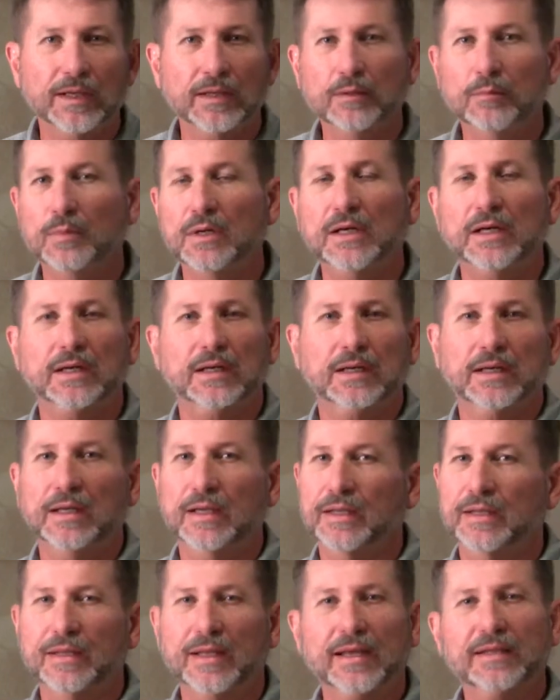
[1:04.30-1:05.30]
in the mud,
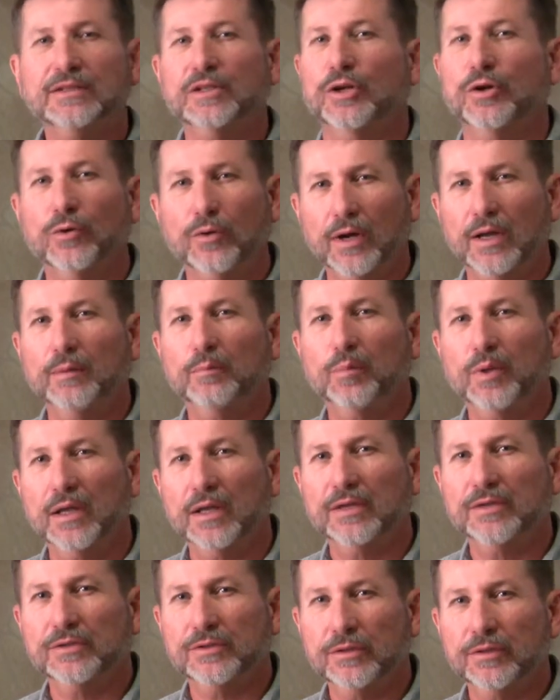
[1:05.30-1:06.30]
and that's a great
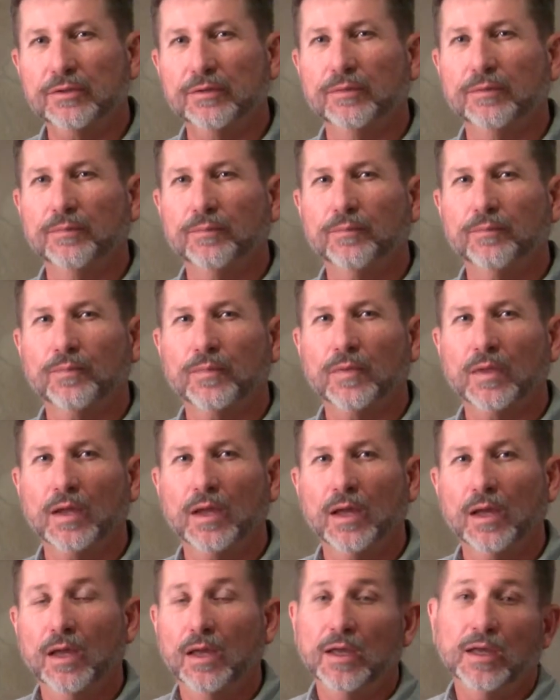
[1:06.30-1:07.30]
place too.
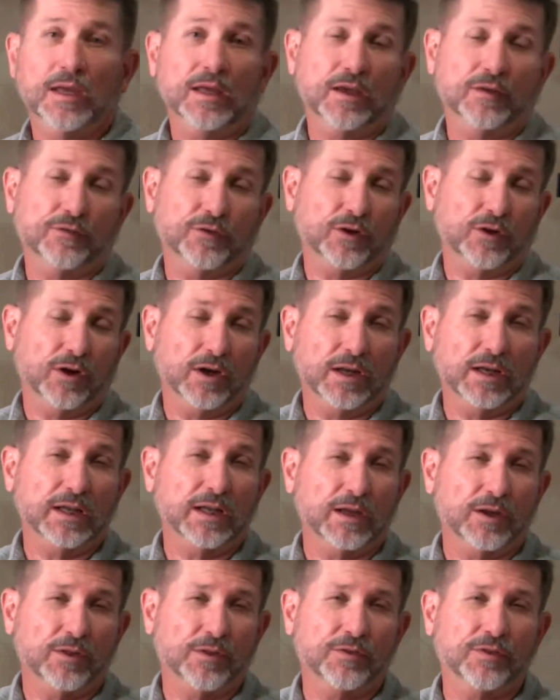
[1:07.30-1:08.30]
If you're
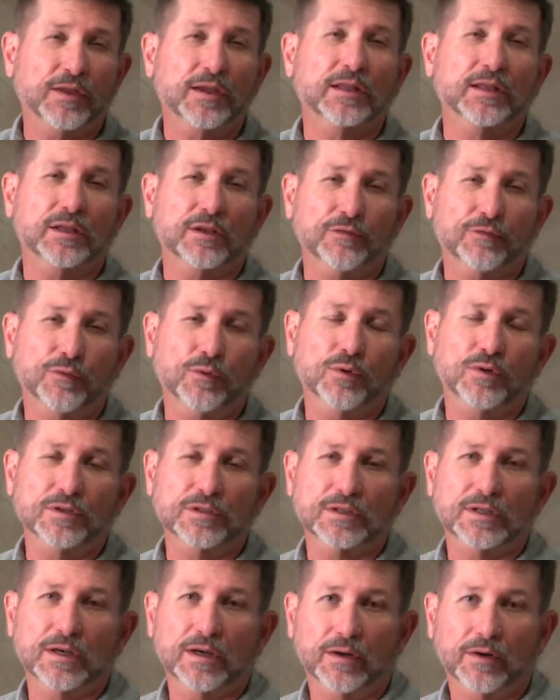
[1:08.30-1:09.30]
hunting a thickly
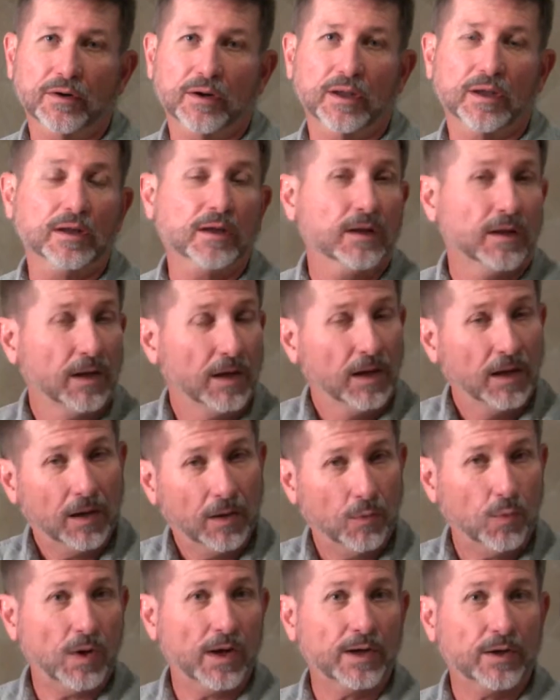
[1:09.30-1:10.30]
forested area,
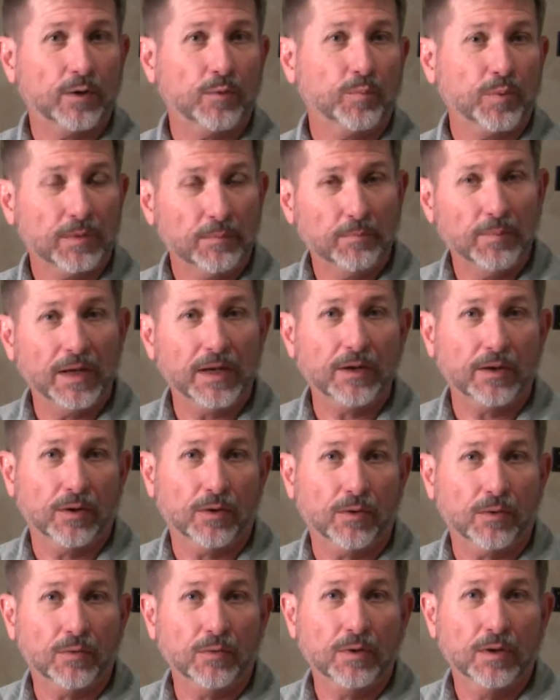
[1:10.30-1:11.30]
a wide open
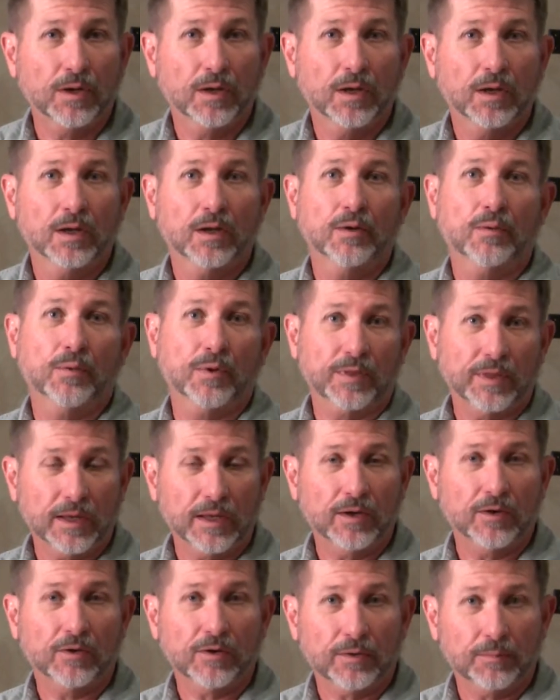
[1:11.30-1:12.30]
meadow where the
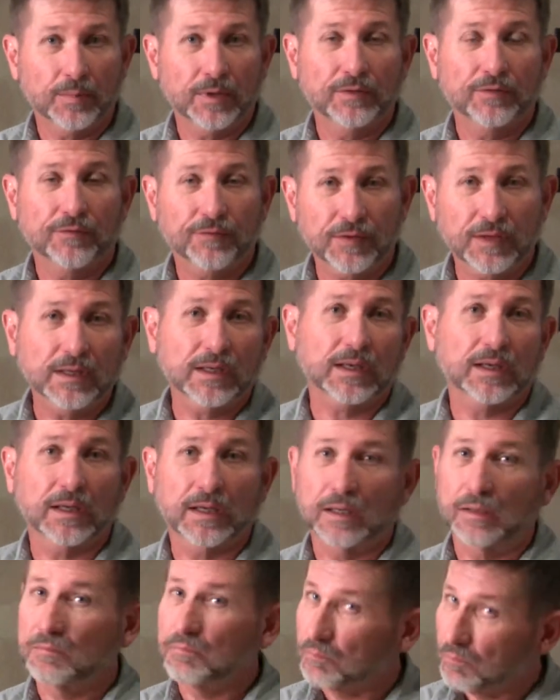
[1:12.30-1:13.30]
elk have been
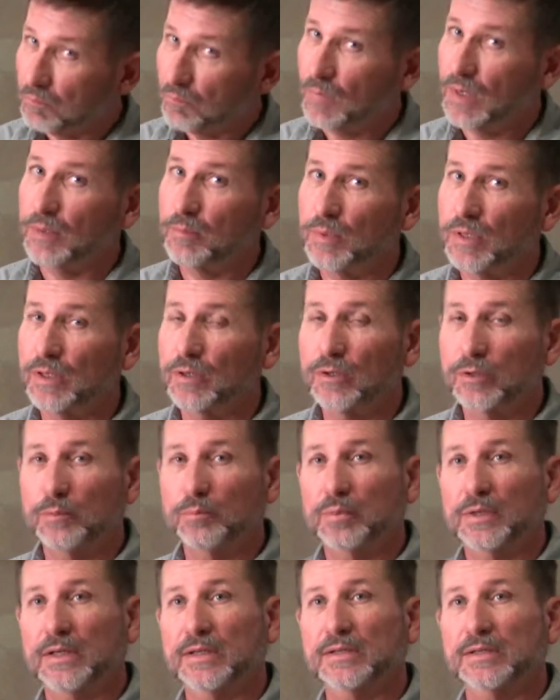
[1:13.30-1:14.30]
feeding might be a
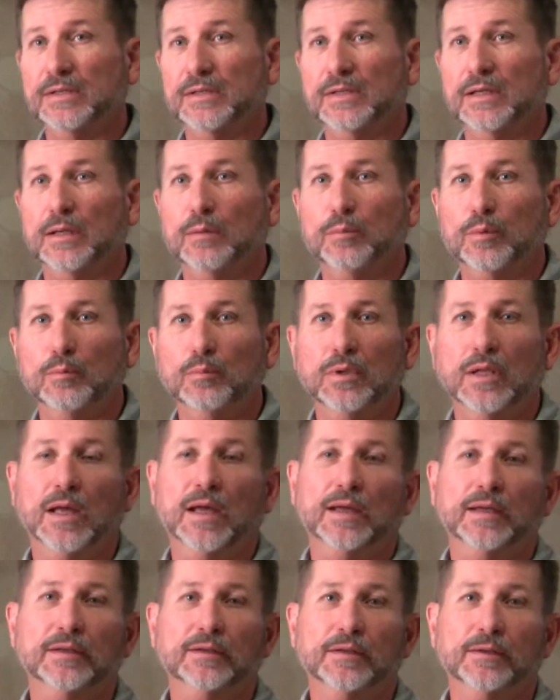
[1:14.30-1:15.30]
good place to set up a
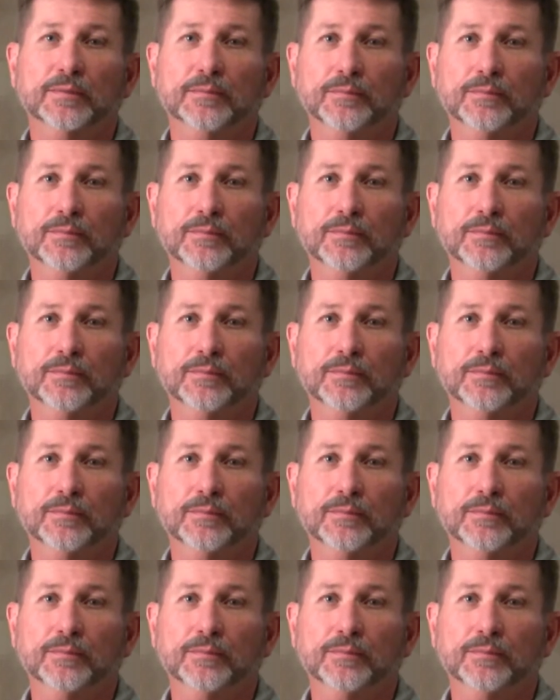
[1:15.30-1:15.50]
blind.